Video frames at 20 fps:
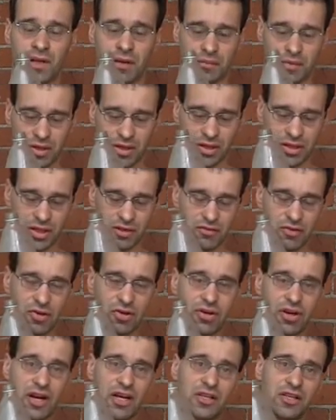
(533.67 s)
I'm gonna give you
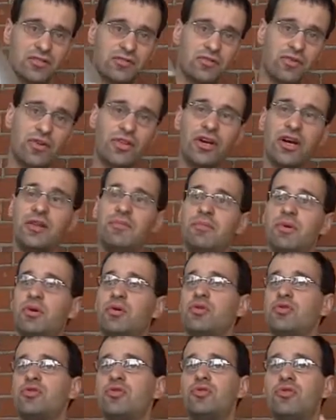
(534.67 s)
credit for that
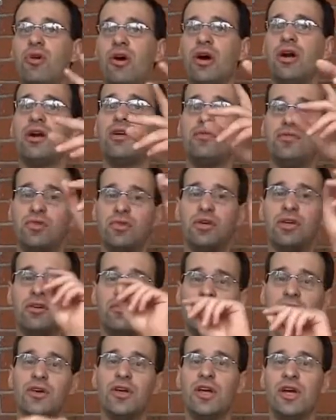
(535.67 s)
because you know I have to
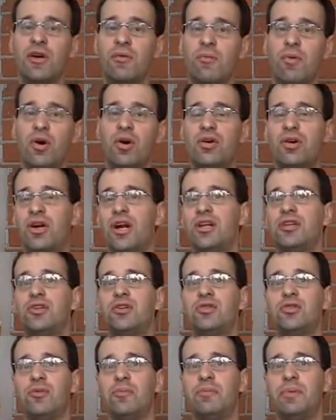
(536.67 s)
give more
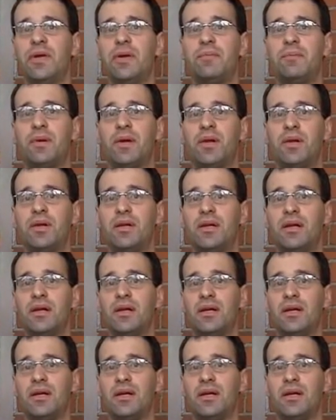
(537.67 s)
credit to people